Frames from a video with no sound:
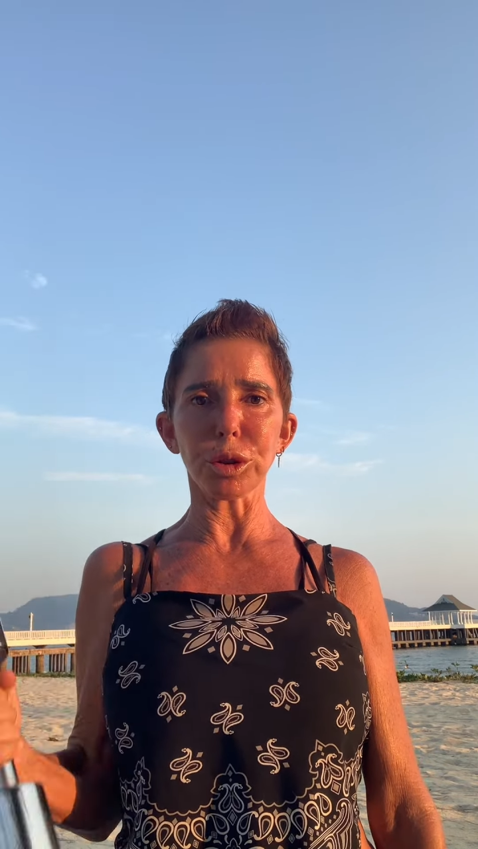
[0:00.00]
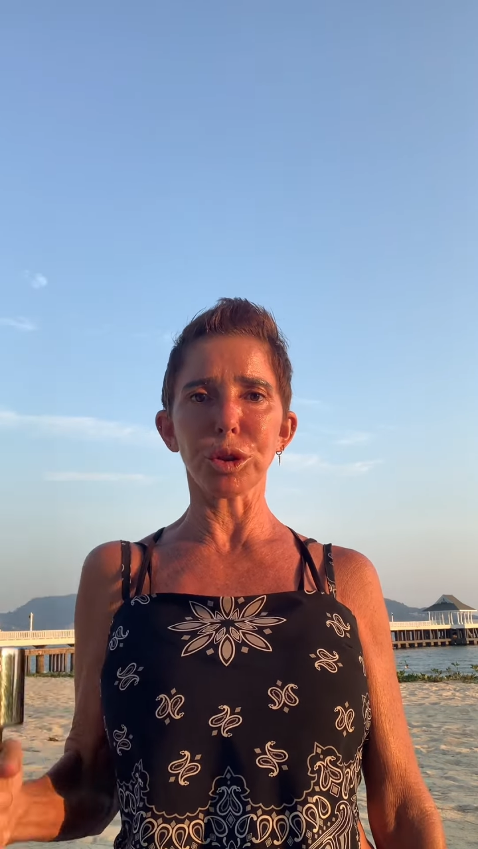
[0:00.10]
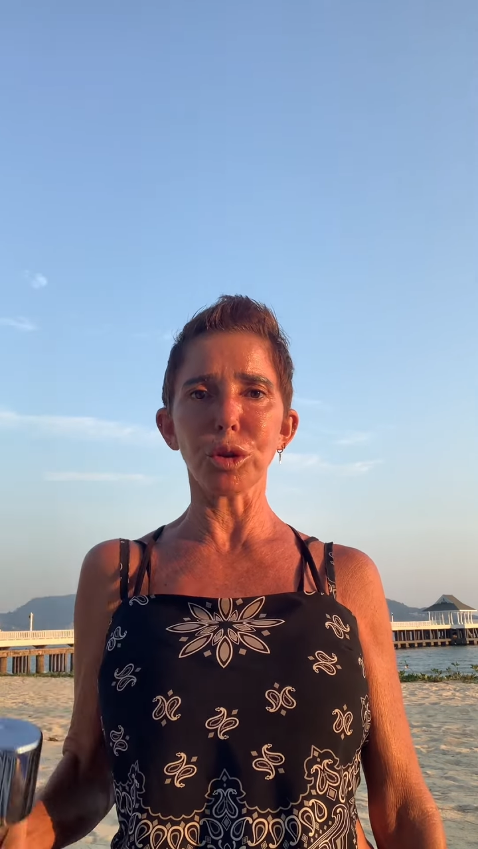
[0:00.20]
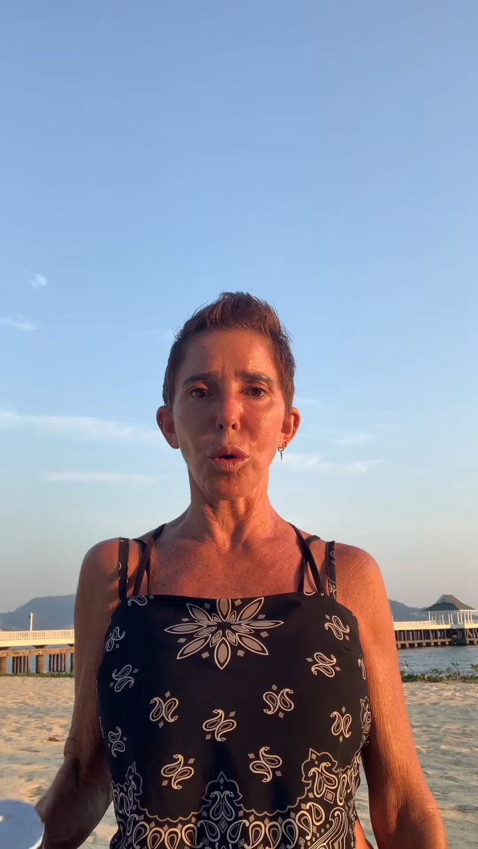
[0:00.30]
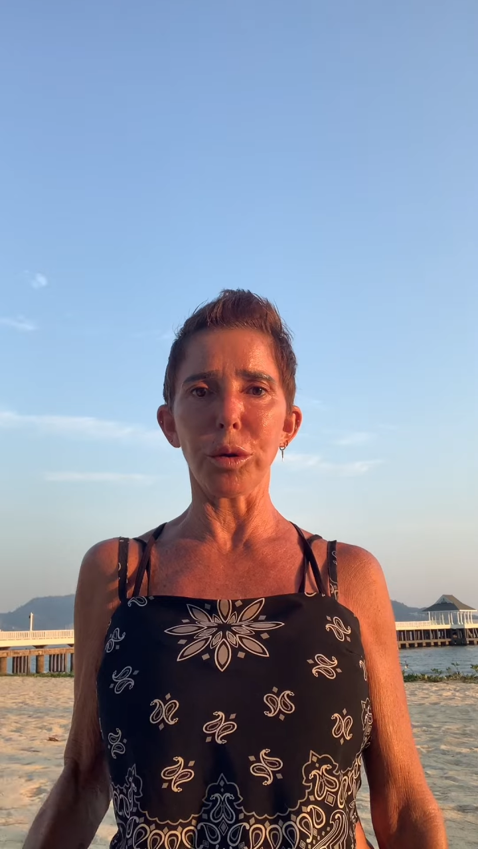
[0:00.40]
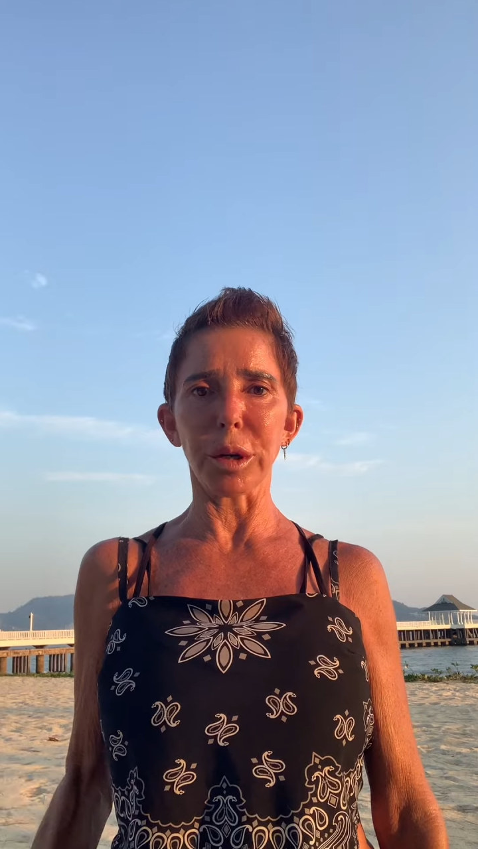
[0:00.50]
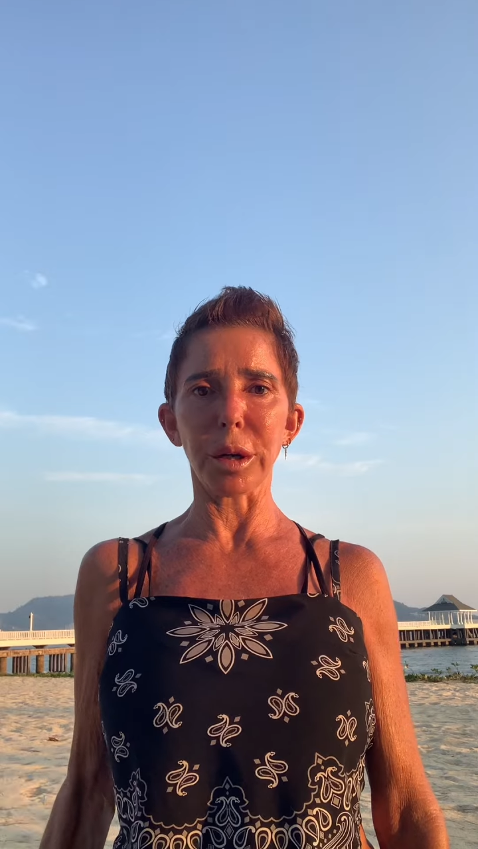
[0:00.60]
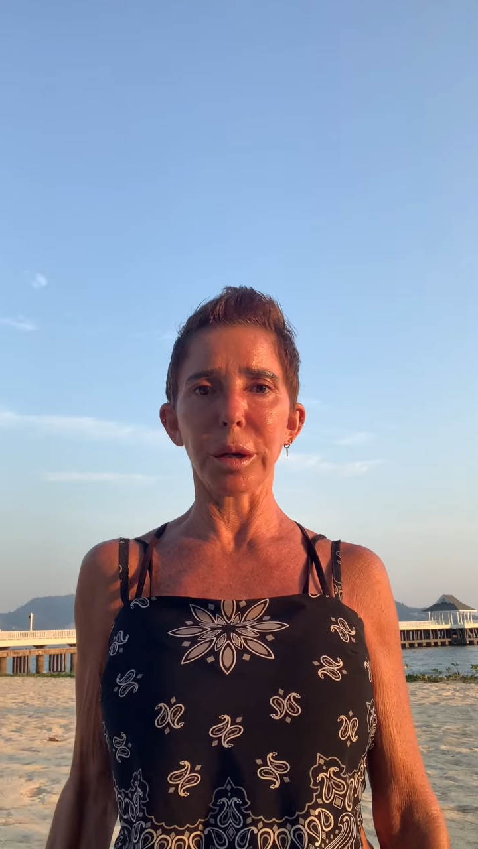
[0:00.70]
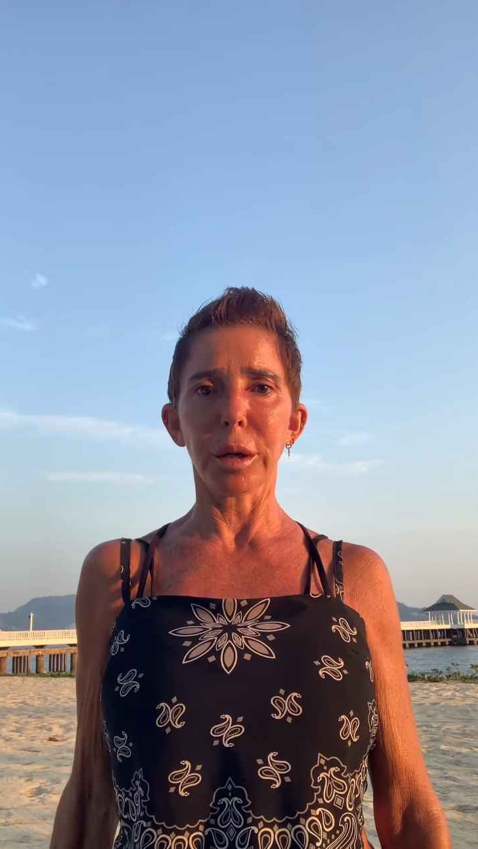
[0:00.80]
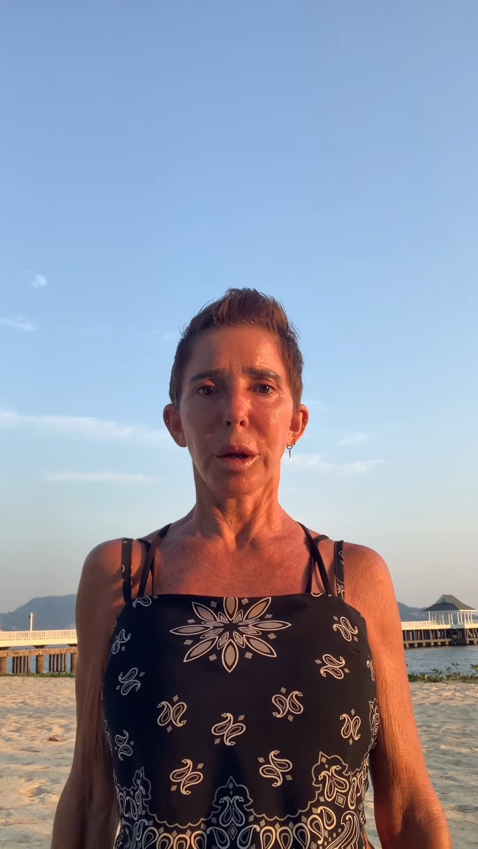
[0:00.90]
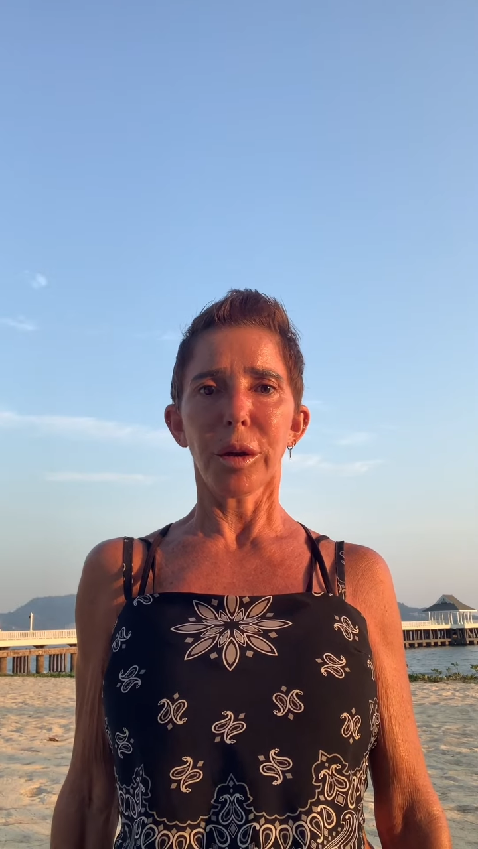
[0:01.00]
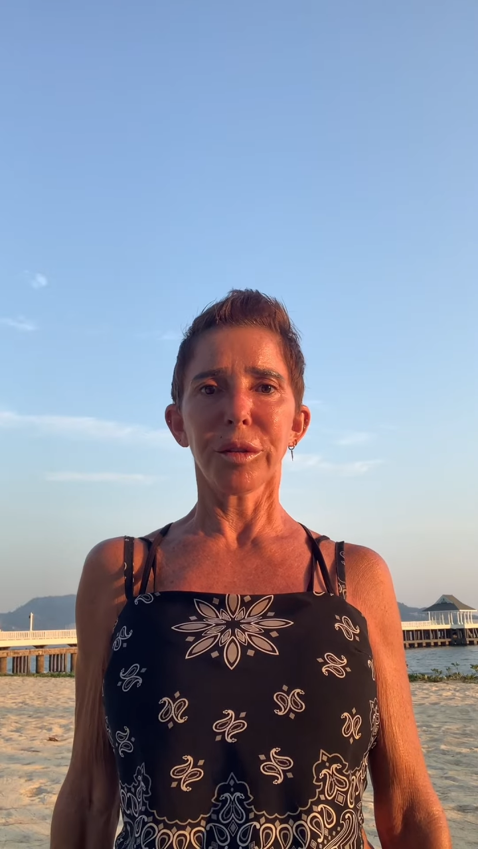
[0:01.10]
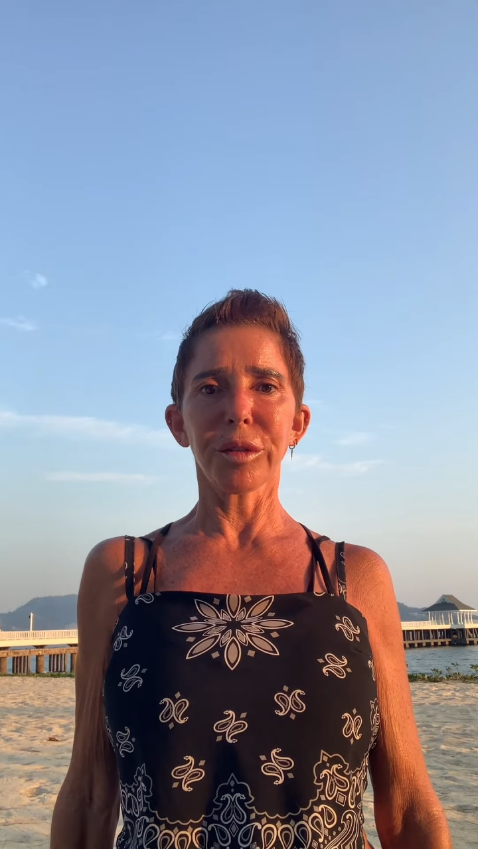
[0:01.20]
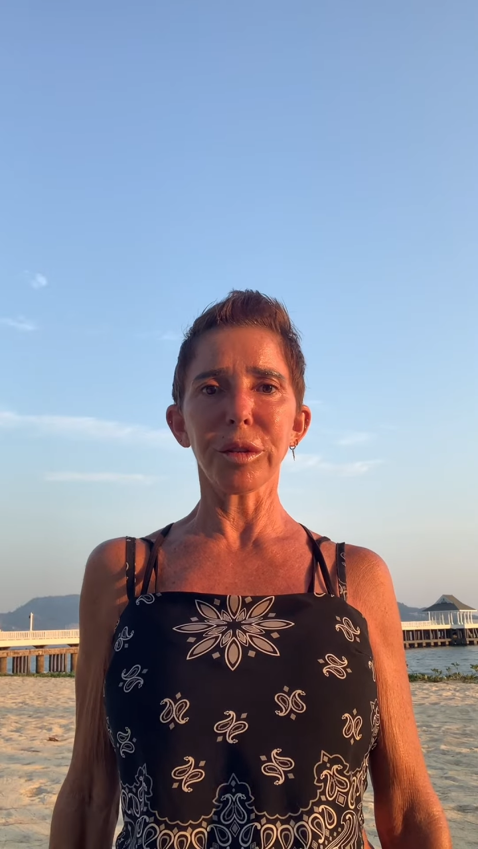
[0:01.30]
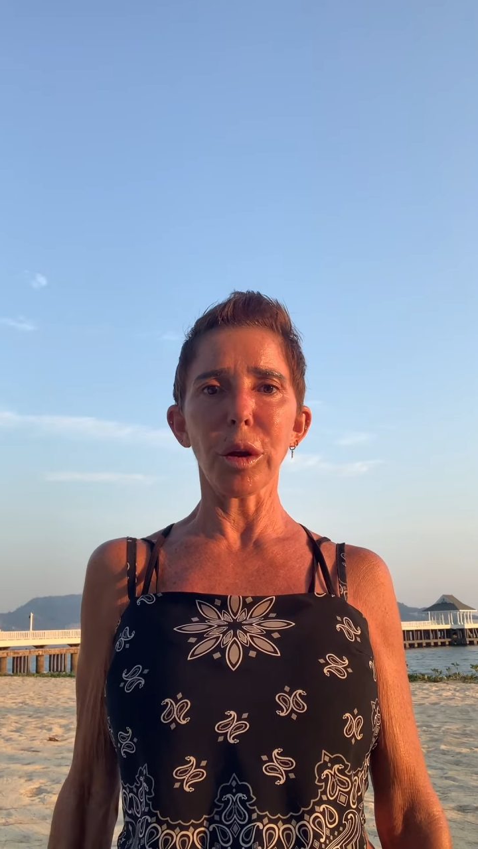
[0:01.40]
shoulder
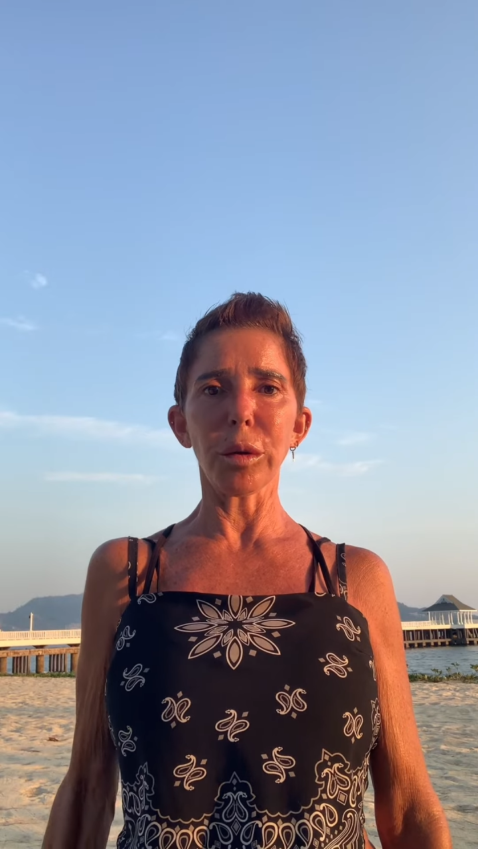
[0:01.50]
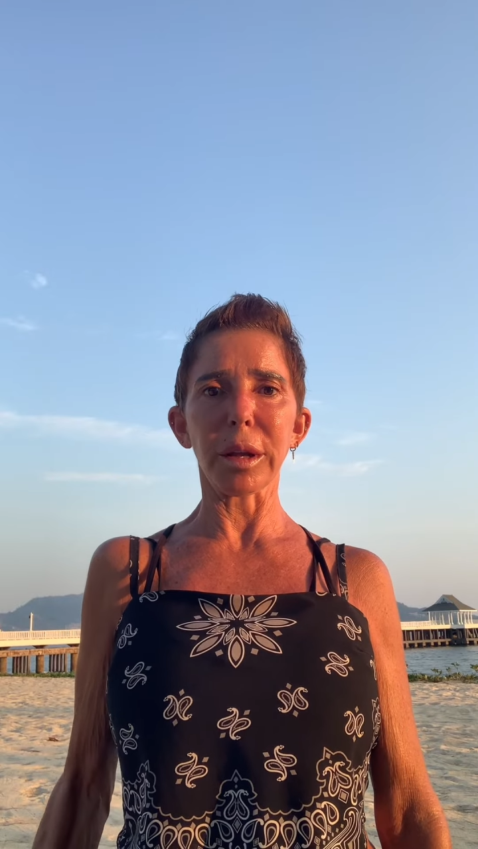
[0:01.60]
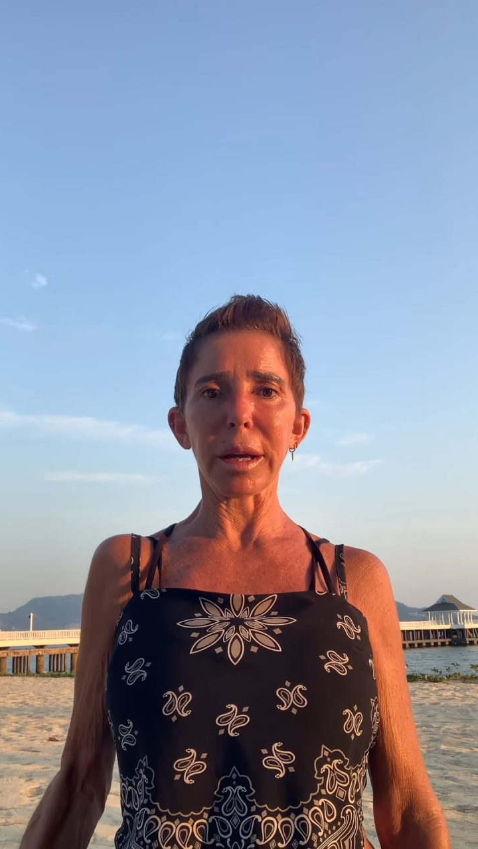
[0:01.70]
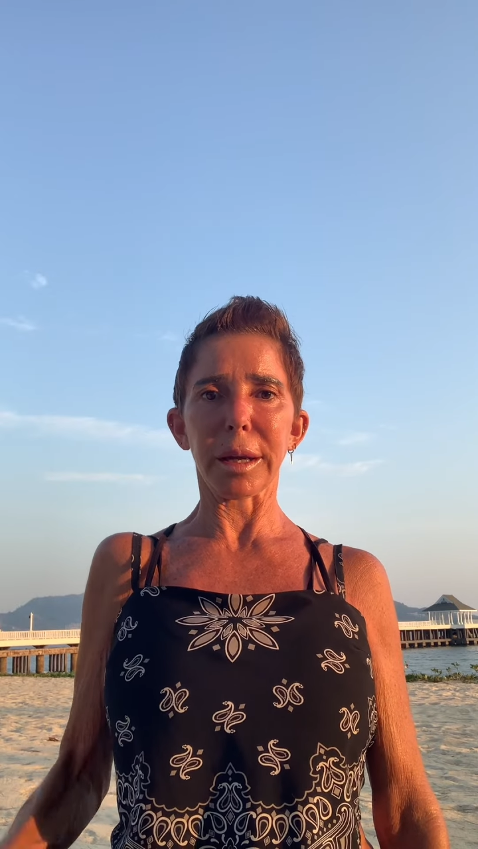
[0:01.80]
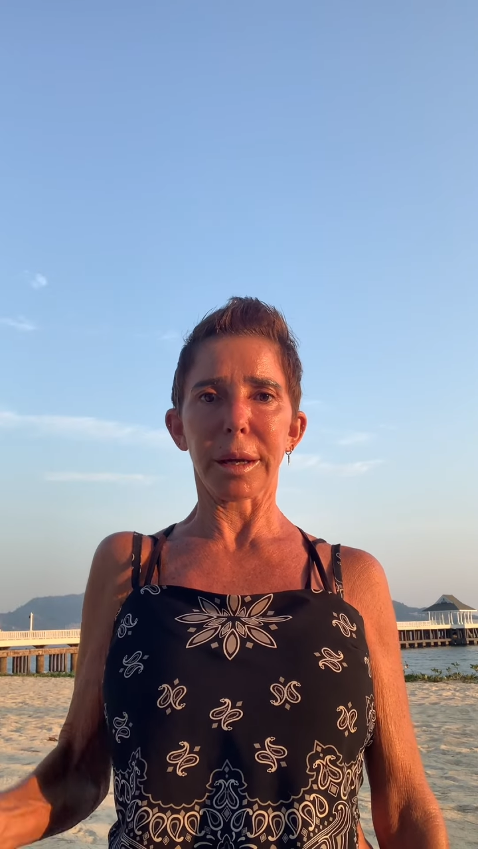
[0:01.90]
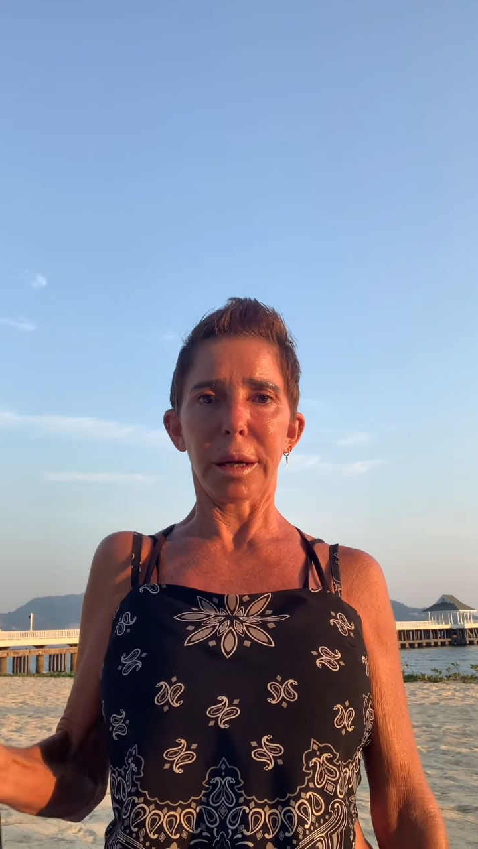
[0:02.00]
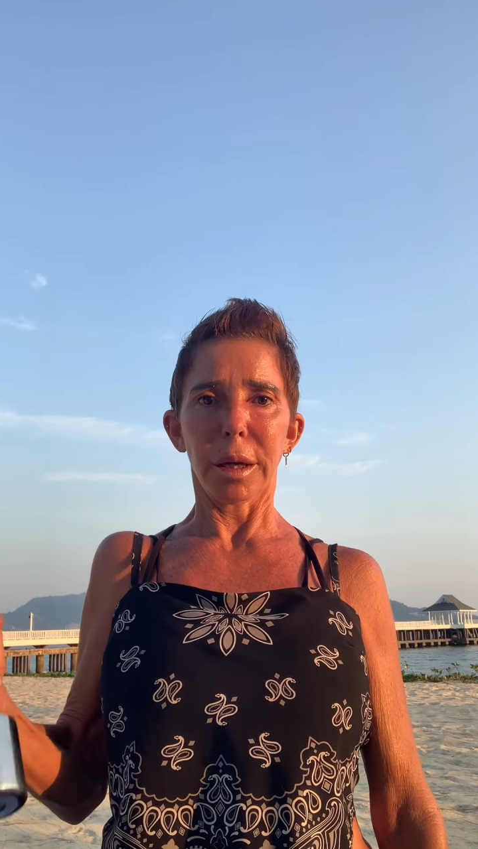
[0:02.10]
slowly.